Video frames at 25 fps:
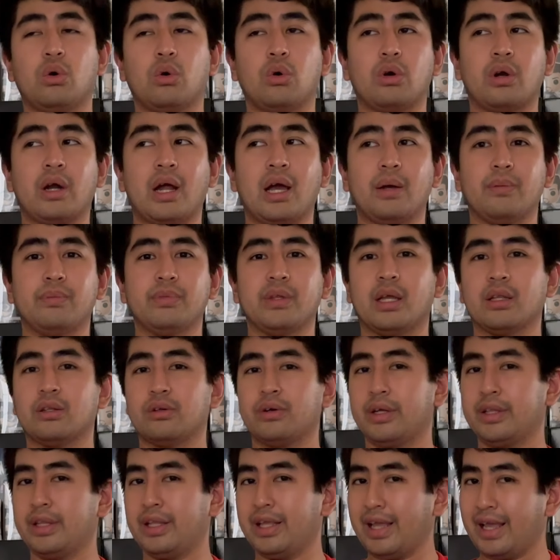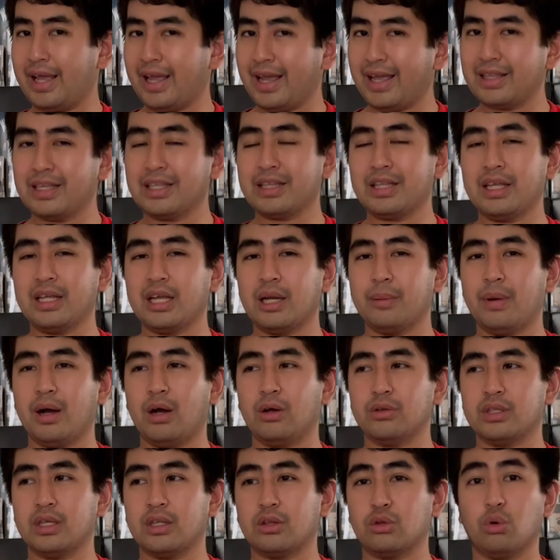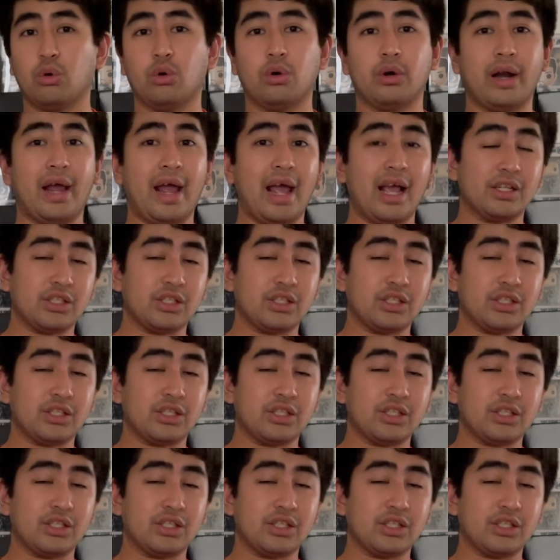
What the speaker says: or have not read anything about it or